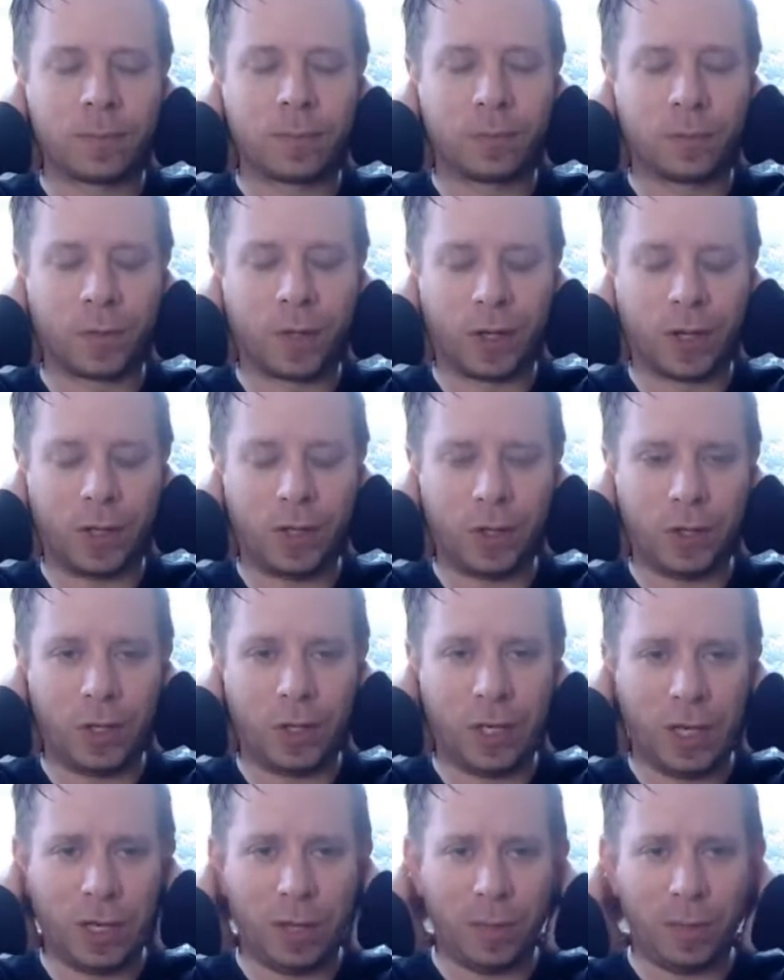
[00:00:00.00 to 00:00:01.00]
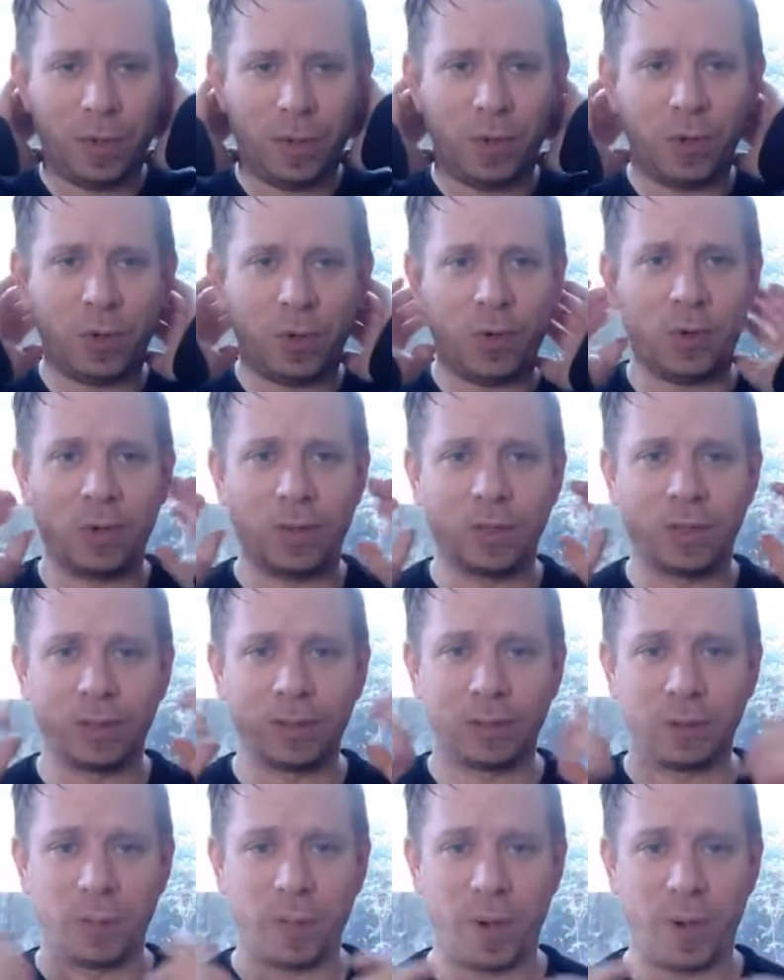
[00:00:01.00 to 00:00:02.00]
Can you keep your
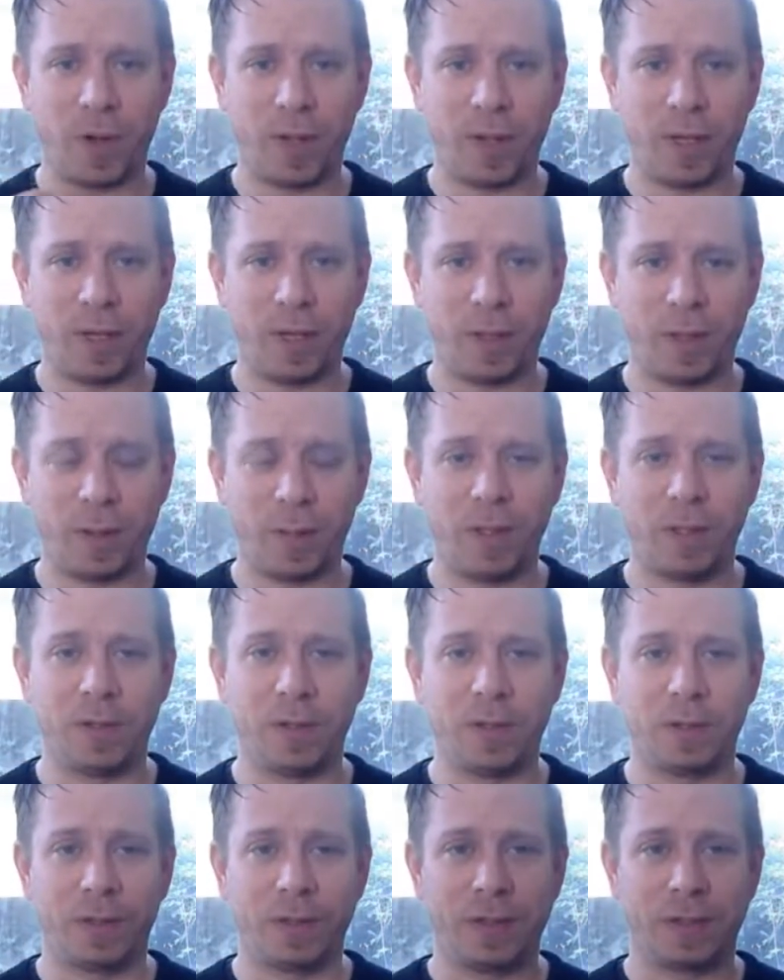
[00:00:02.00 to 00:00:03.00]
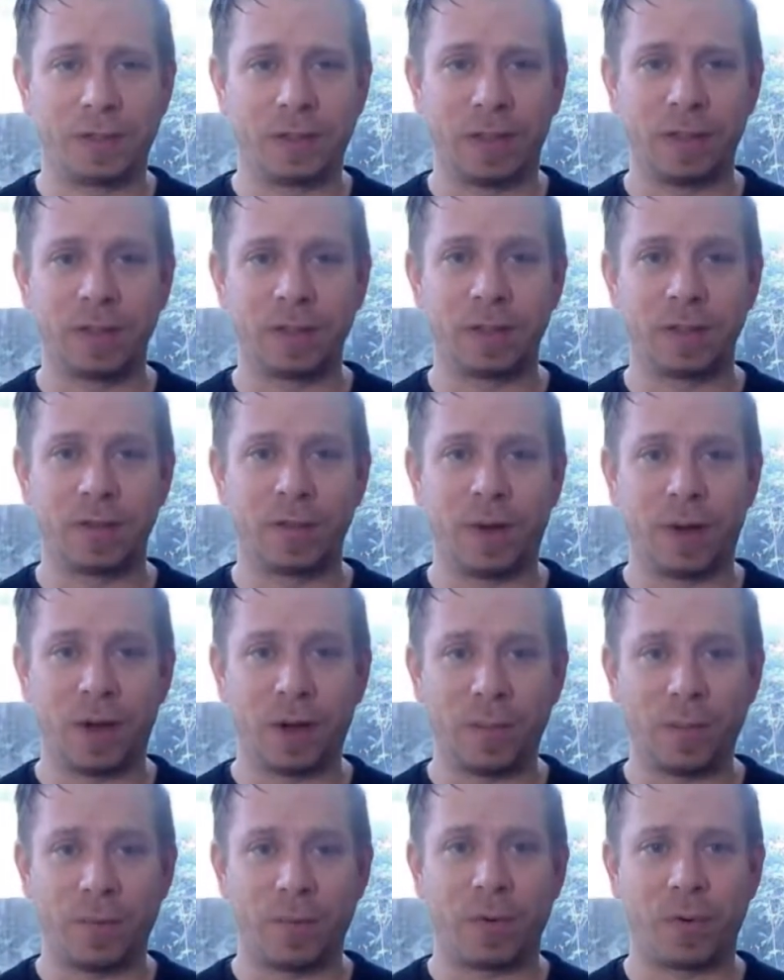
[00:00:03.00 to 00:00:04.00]
spine in the middle, a sense of
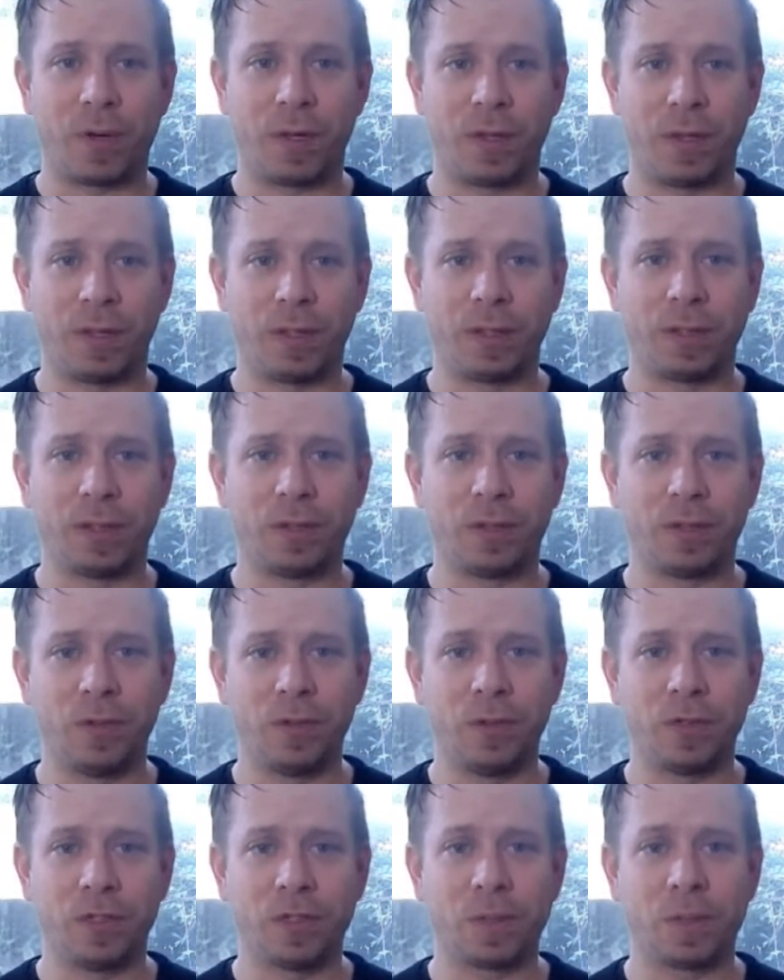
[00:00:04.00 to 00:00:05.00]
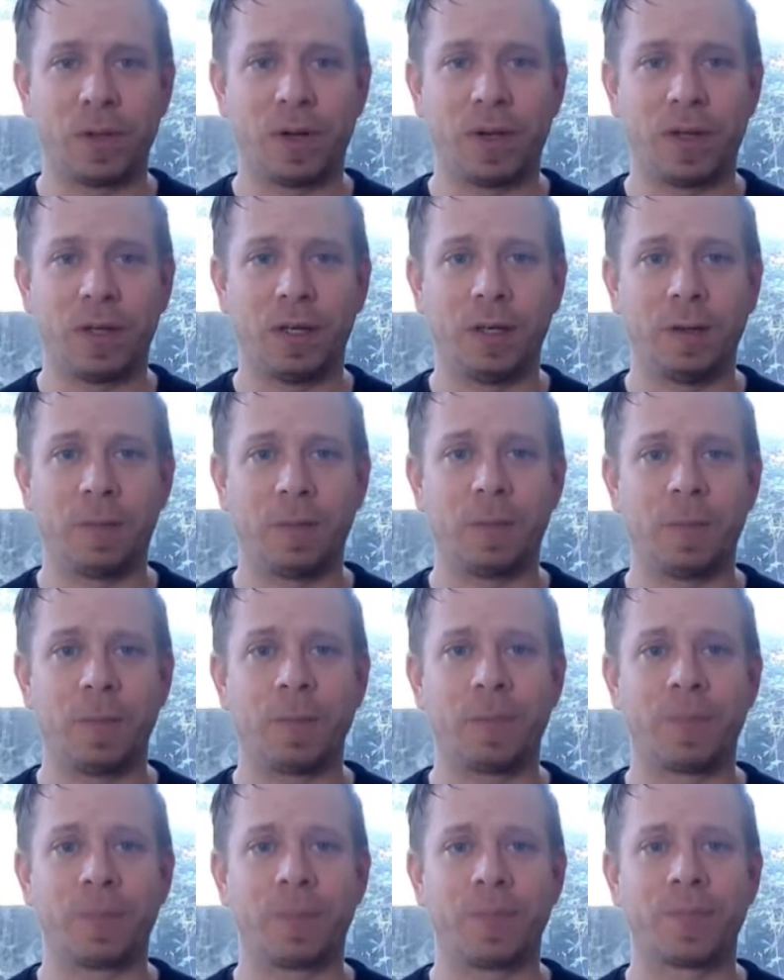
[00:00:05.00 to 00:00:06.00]
uprightness through the spine,
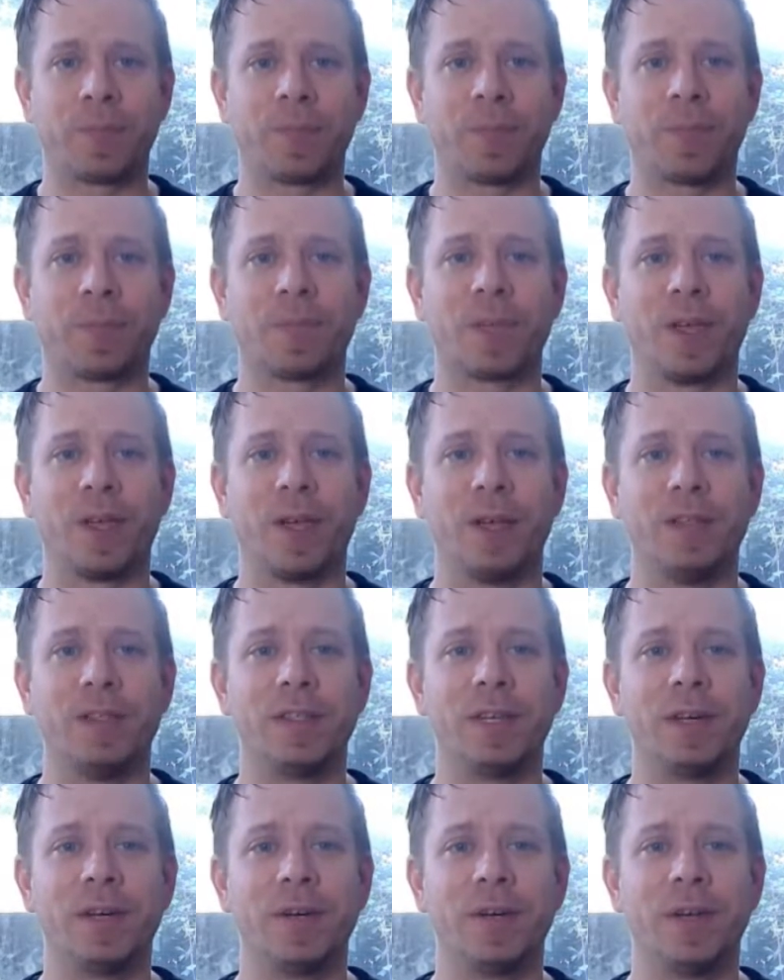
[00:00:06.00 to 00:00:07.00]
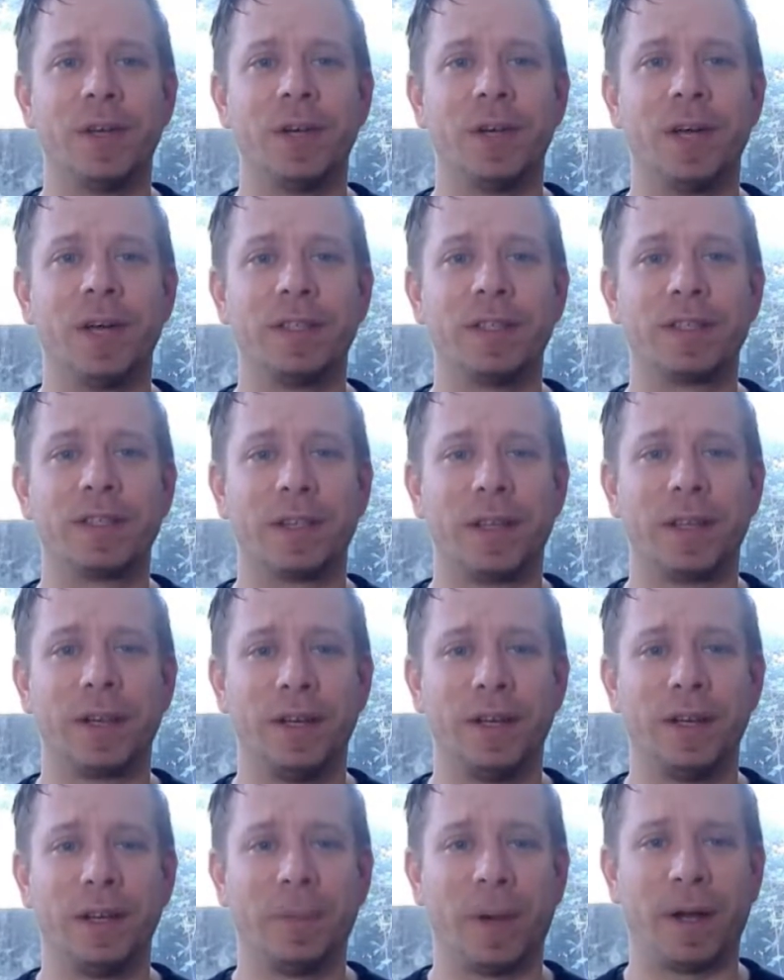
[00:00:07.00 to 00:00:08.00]
and tilt your head
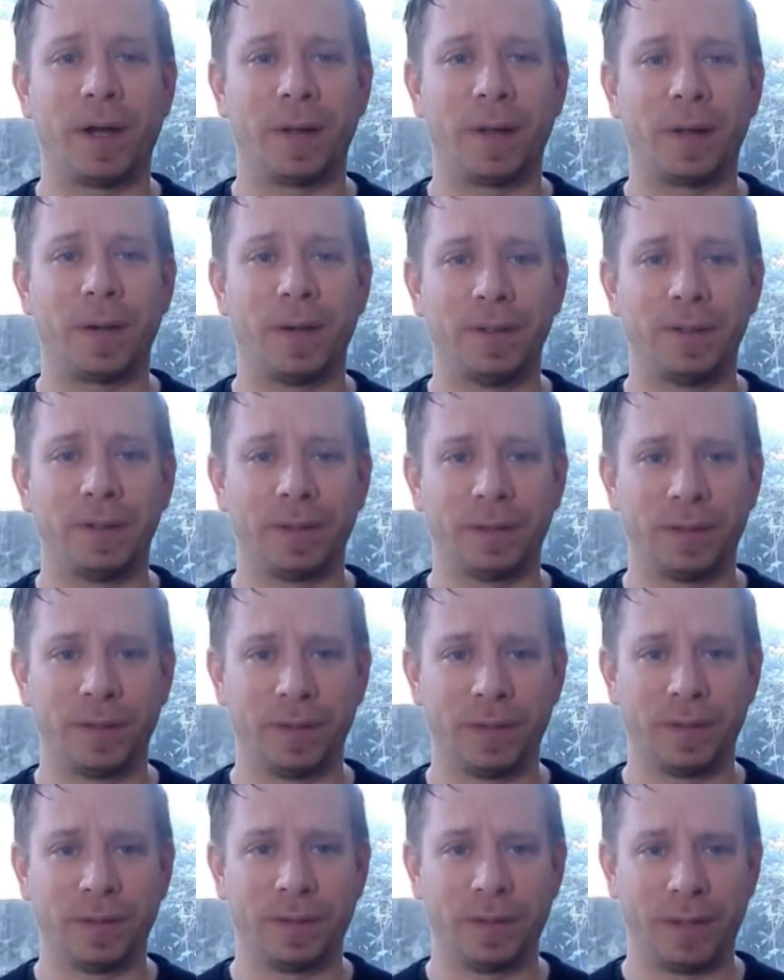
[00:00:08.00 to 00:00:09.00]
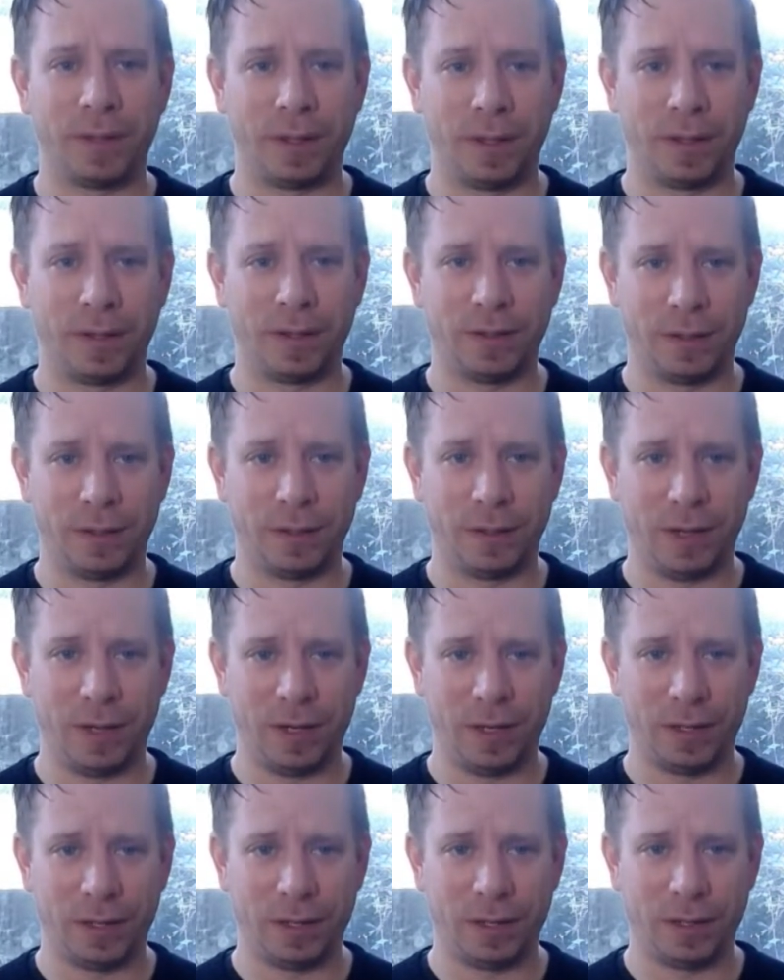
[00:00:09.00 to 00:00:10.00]
slightly backwards and tilt your
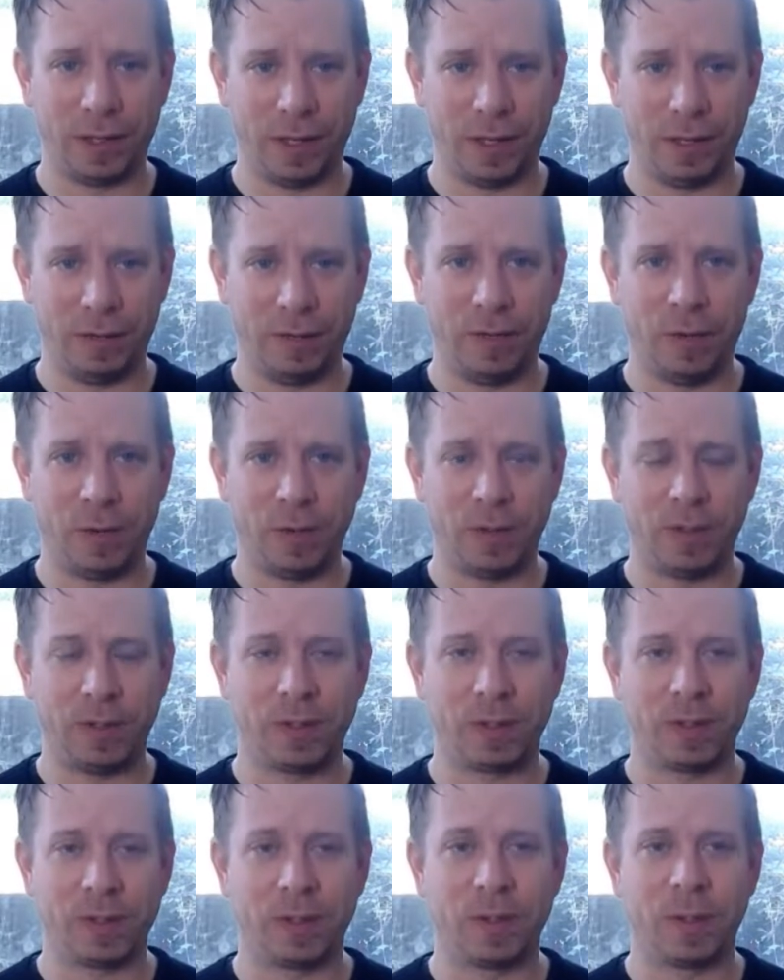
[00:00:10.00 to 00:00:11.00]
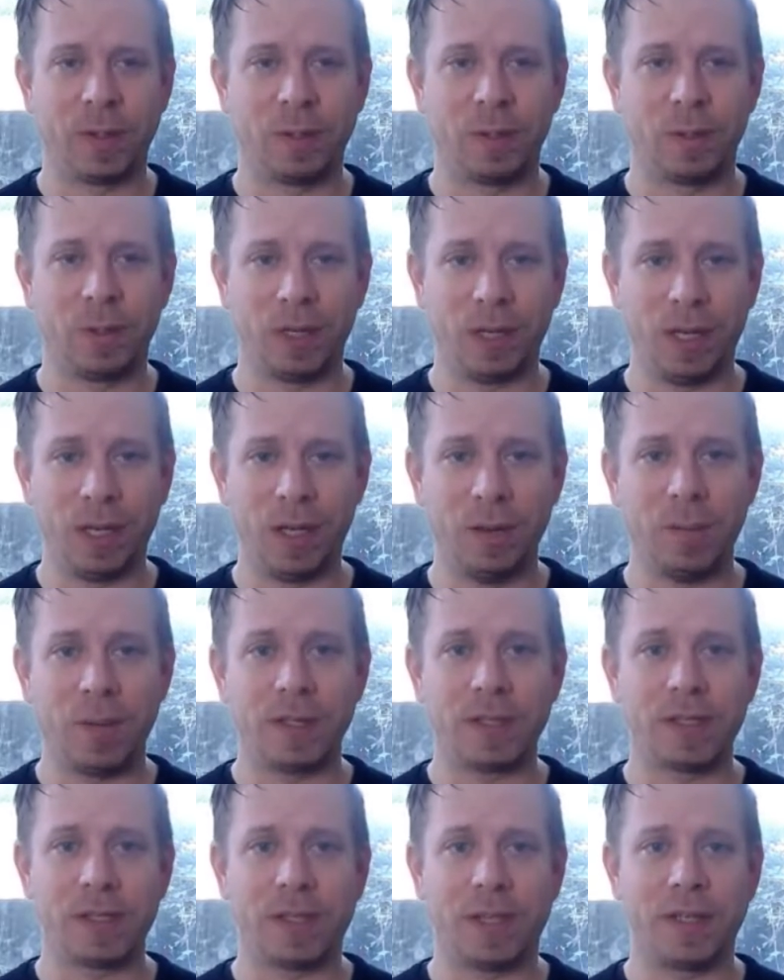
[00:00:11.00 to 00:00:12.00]
head slightly forwards? But keep the
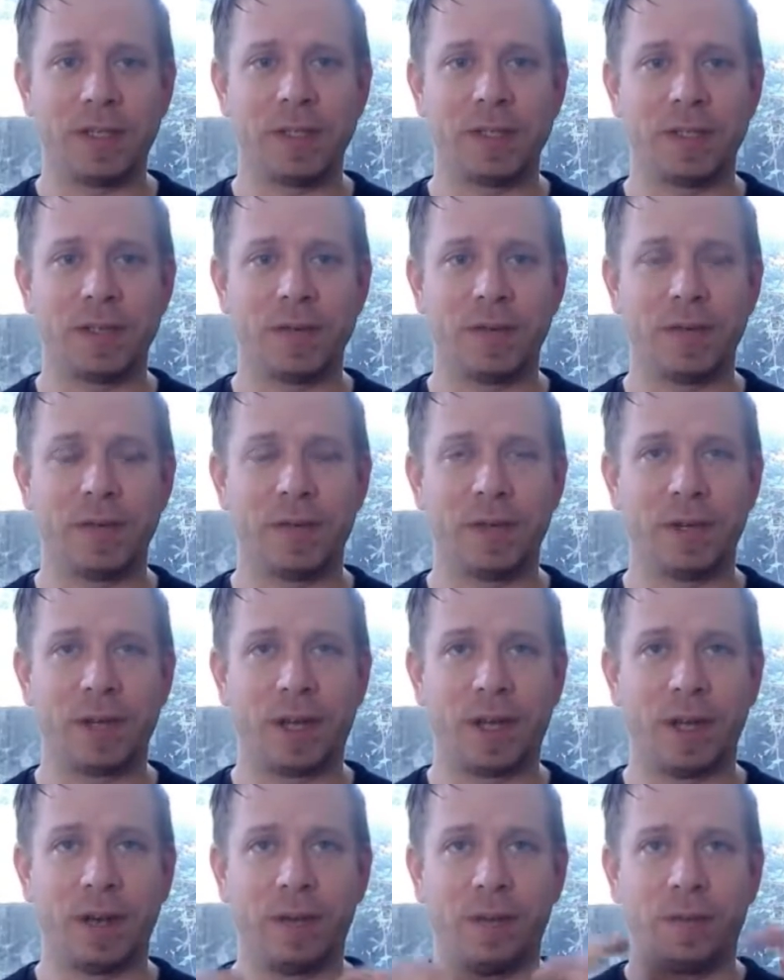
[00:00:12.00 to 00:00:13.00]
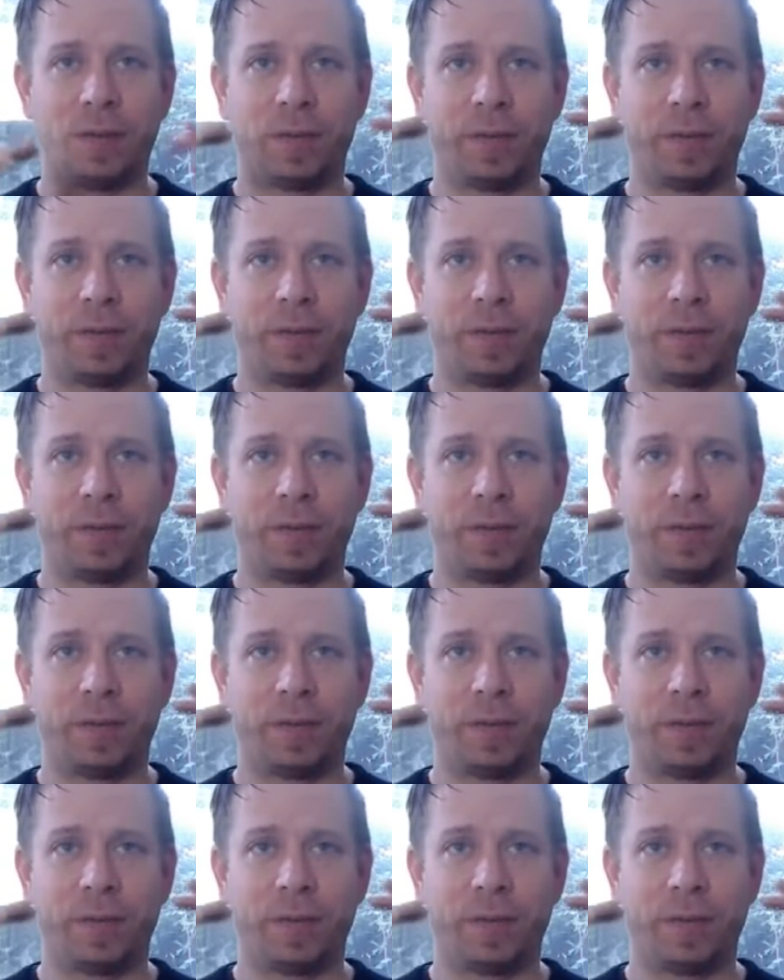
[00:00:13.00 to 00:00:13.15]
sense of the kind of,